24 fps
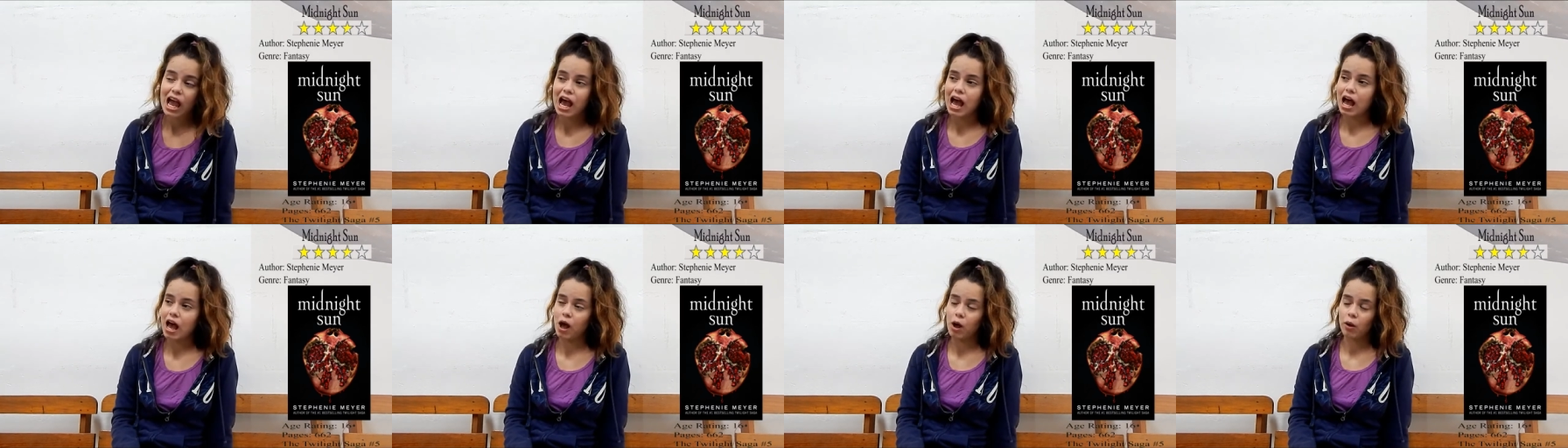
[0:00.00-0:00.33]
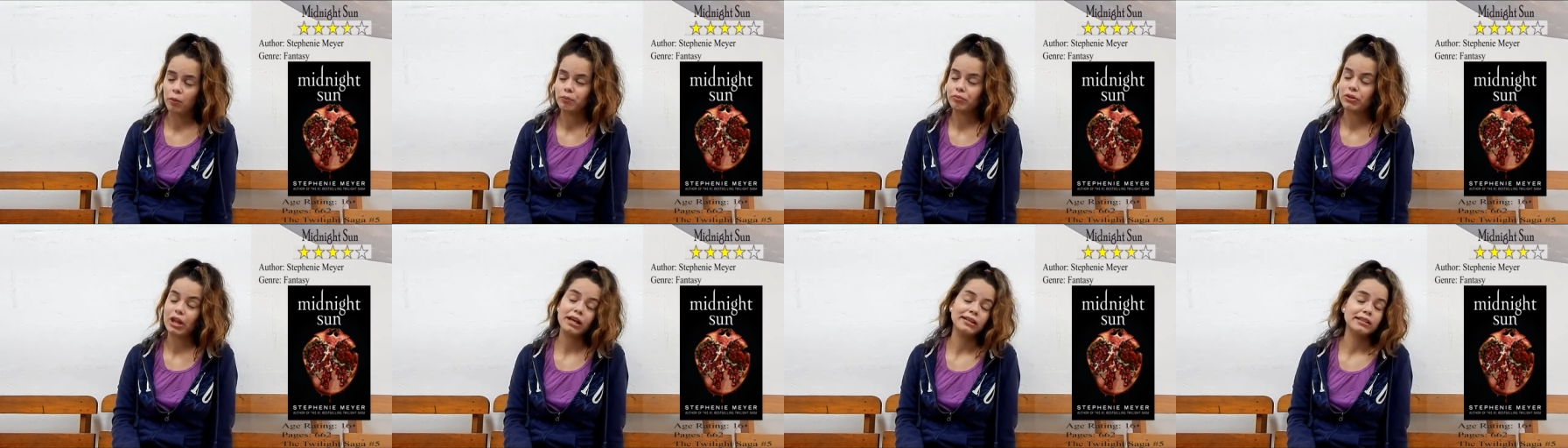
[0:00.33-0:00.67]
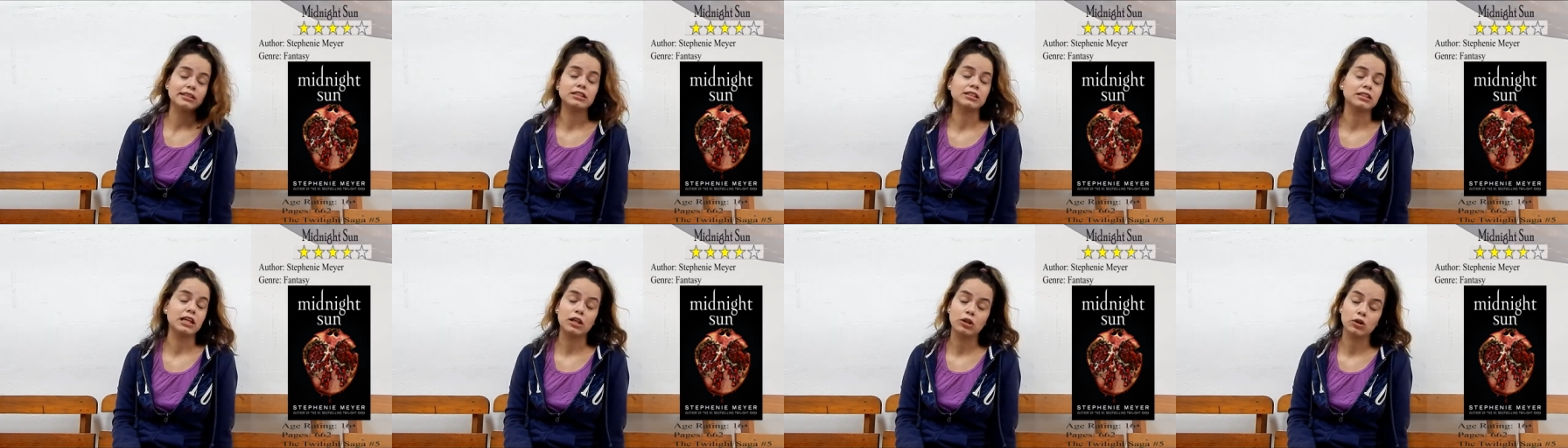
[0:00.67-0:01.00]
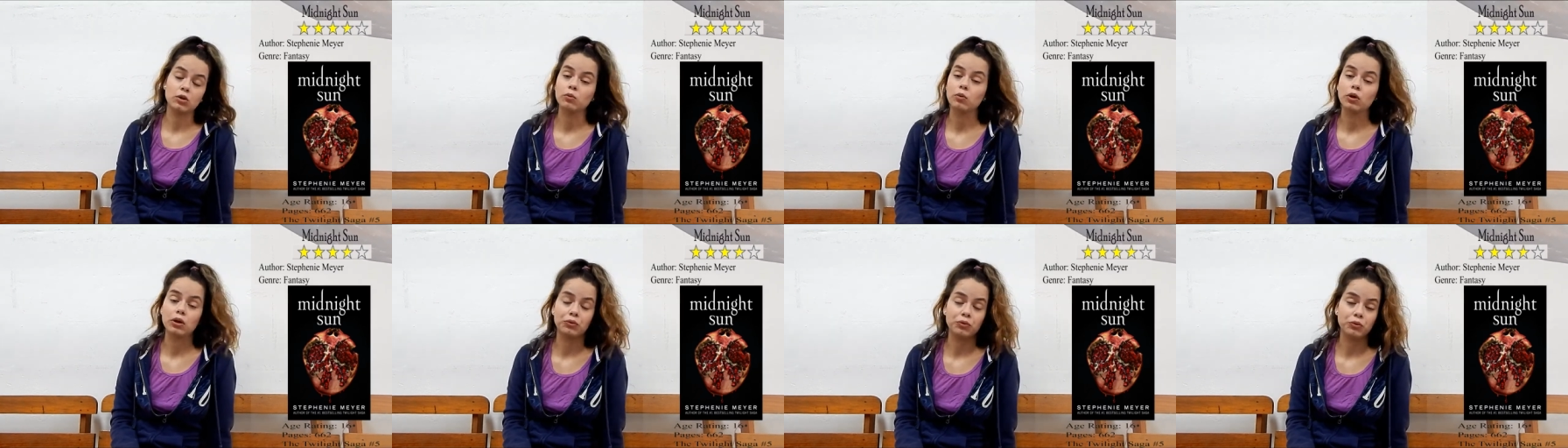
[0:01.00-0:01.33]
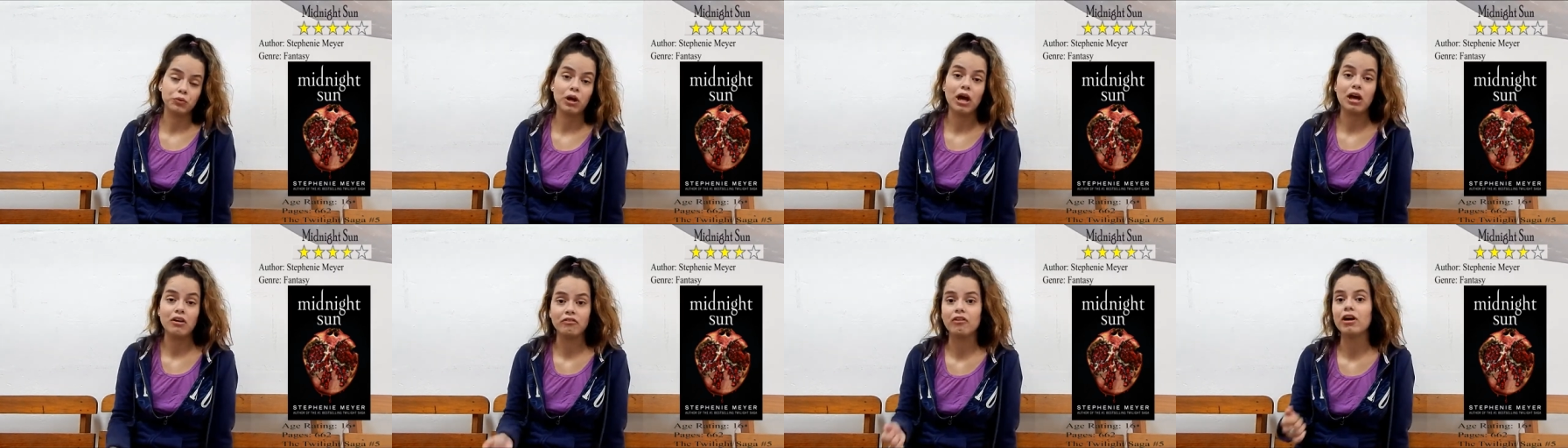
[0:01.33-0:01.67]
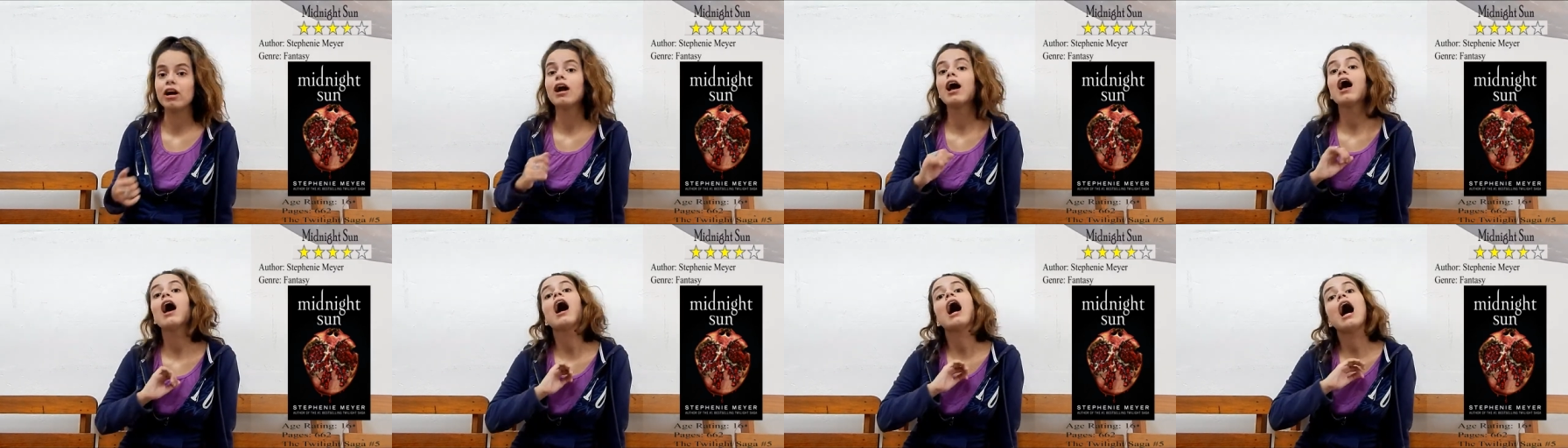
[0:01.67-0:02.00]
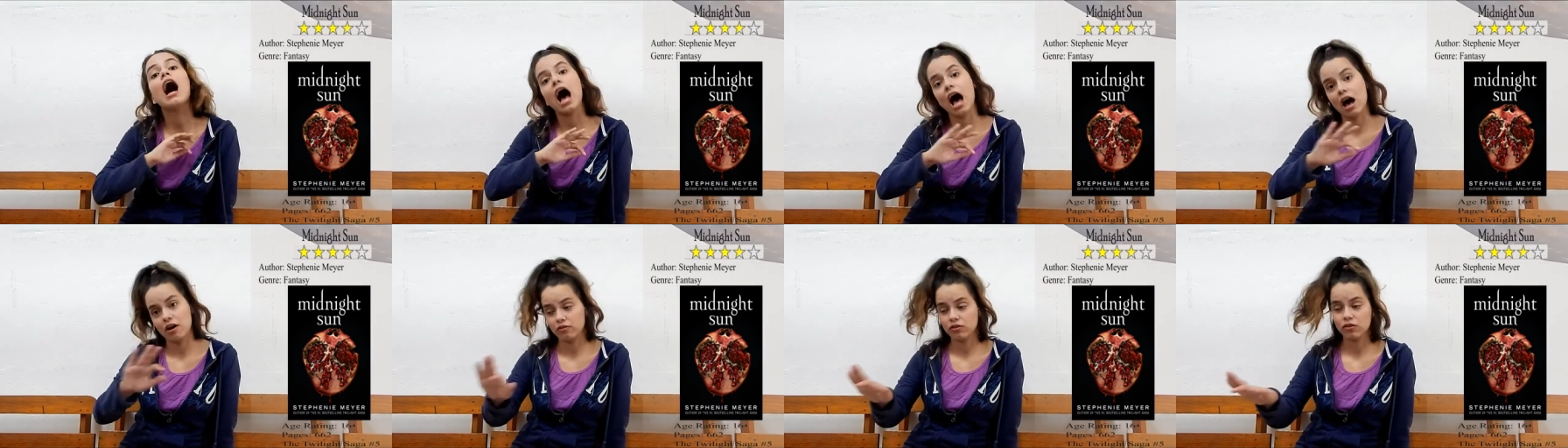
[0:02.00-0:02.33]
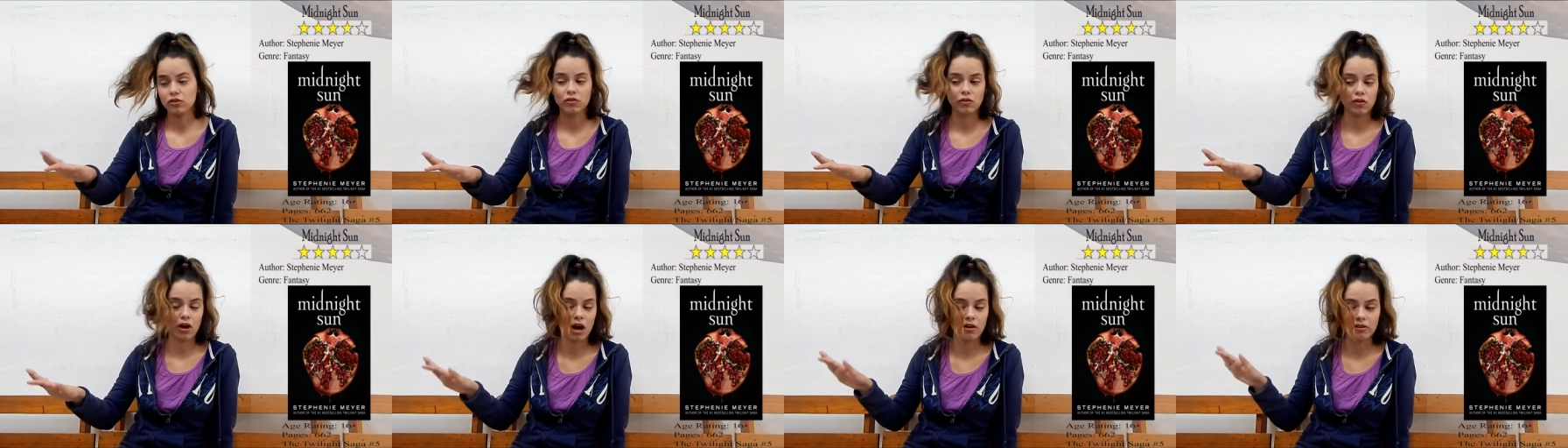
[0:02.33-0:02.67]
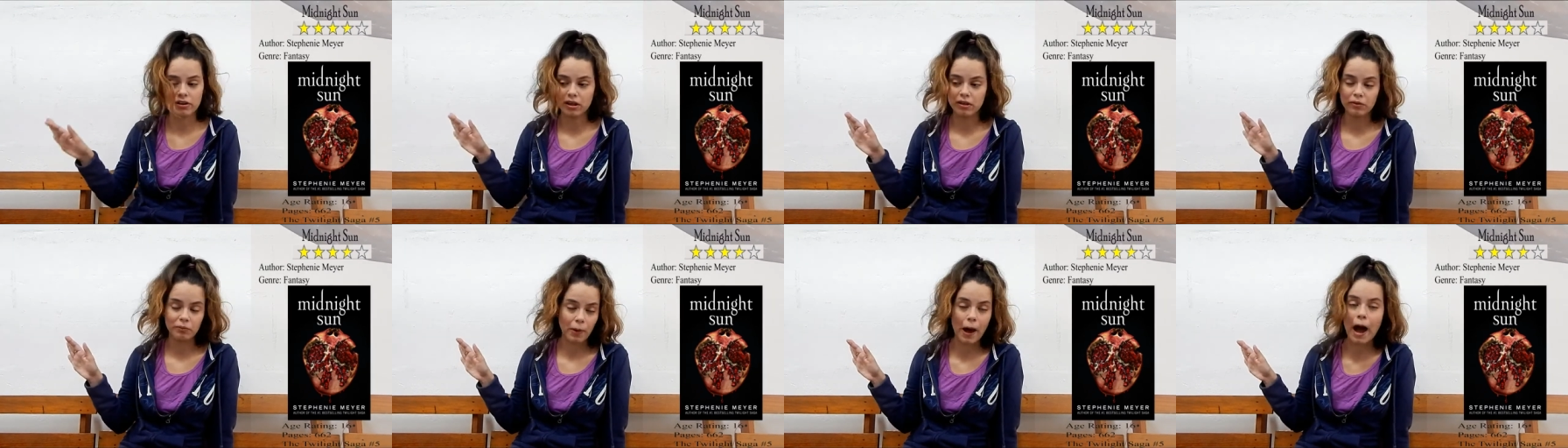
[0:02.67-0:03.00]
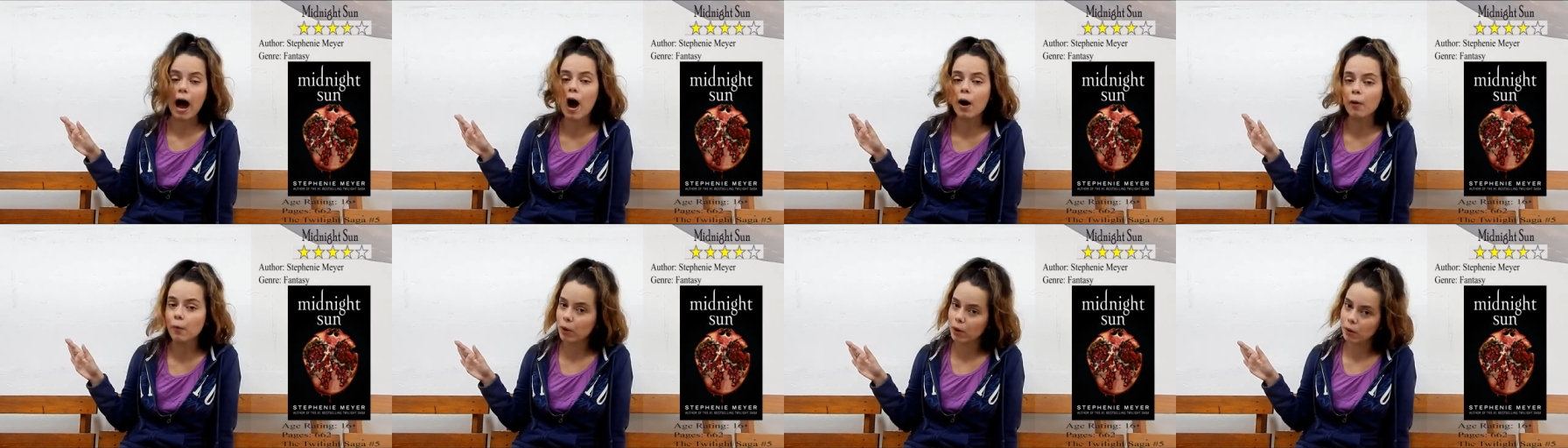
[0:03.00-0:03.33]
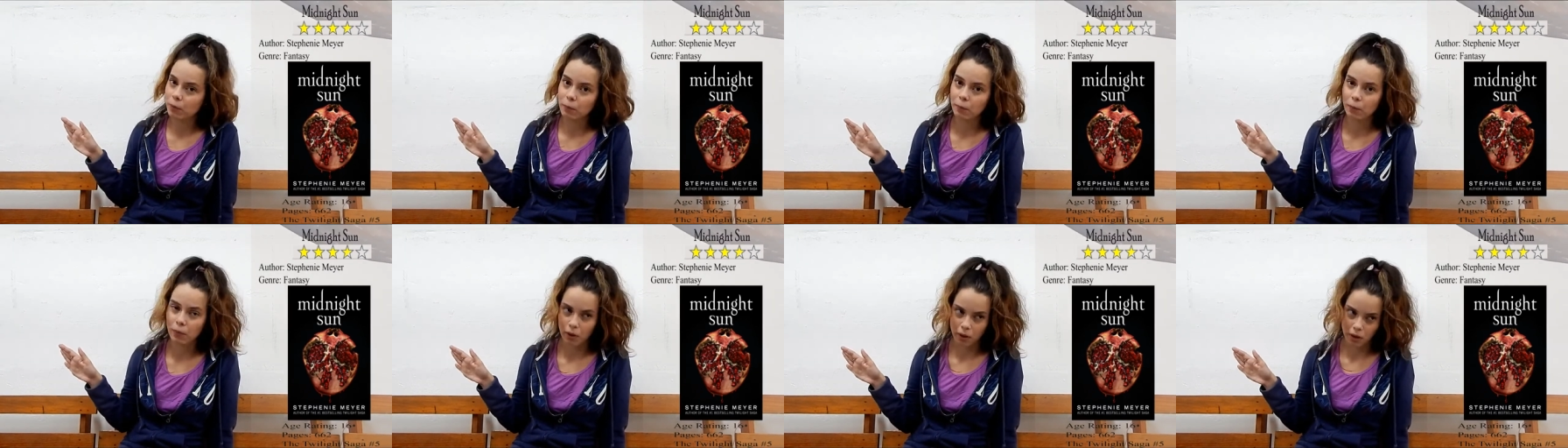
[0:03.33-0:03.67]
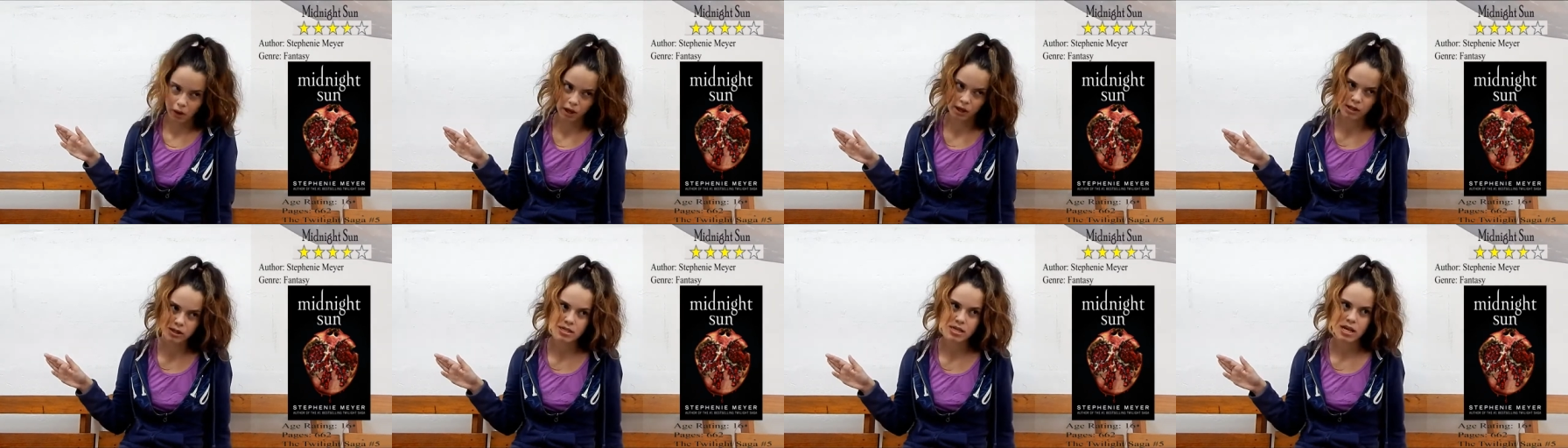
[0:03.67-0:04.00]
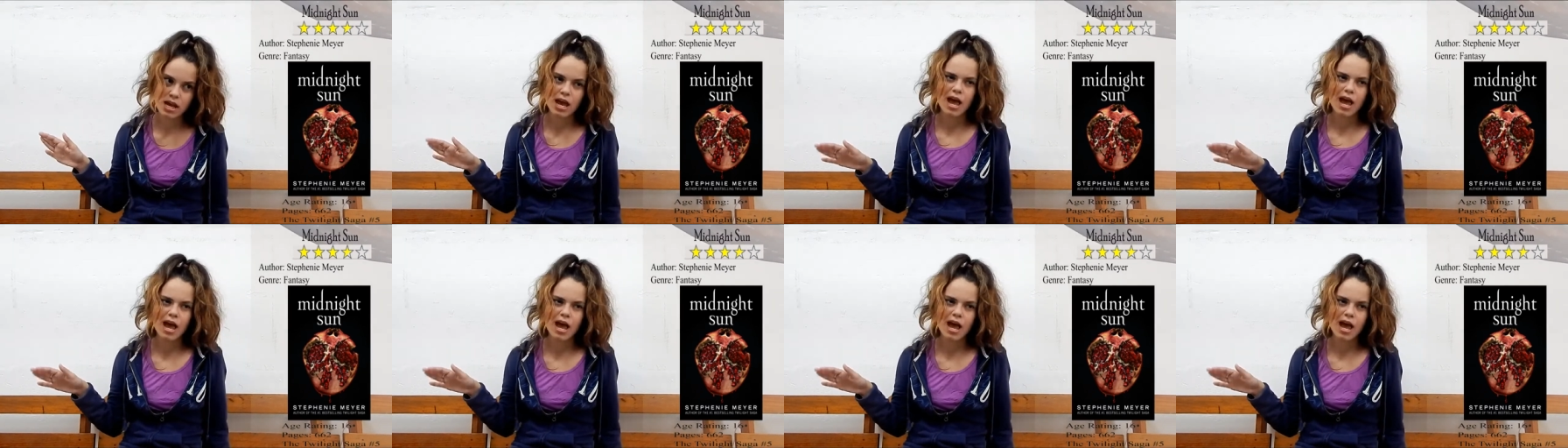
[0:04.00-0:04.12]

Um, I still don't want to ever have to have that power, but